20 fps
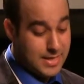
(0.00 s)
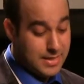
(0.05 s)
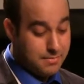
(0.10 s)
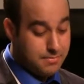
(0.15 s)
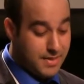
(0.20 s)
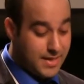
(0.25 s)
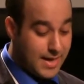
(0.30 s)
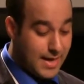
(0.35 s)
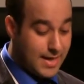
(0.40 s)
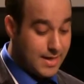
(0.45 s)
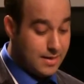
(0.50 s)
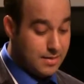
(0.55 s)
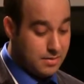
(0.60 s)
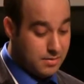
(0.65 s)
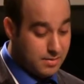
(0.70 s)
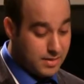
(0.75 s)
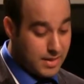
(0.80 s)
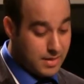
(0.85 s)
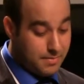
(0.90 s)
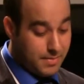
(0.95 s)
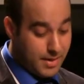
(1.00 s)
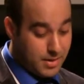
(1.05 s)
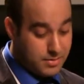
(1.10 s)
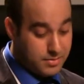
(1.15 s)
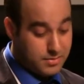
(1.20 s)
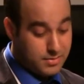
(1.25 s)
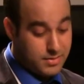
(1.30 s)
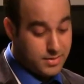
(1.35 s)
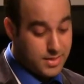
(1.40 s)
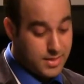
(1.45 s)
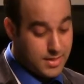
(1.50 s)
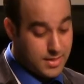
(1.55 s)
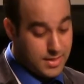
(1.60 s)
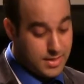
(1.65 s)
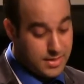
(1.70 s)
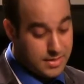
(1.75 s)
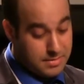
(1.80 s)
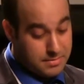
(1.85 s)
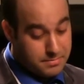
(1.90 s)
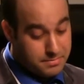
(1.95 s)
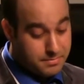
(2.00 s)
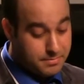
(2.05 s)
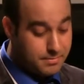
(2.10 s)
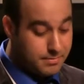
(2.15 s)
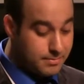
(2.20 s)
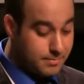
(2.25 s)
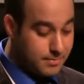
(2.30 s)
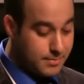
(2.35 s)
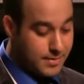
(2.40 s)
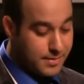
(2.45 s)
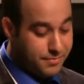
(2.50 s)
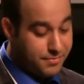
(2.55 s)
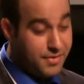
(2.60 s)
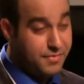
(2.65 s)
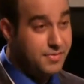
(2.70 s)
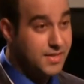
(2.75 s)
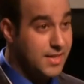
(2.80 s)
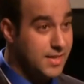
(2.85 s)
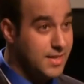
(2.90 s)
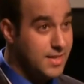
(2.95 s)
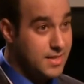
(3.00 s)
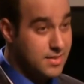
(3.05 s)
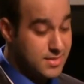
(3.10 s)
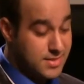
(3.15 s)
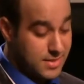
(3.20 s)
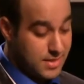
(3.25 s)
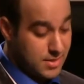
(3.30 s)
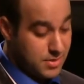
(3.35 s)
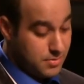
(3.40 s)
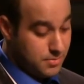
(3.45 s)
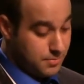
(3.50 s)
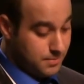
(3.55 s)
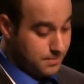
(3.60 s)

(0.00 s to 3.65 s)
began only about 15 years ago.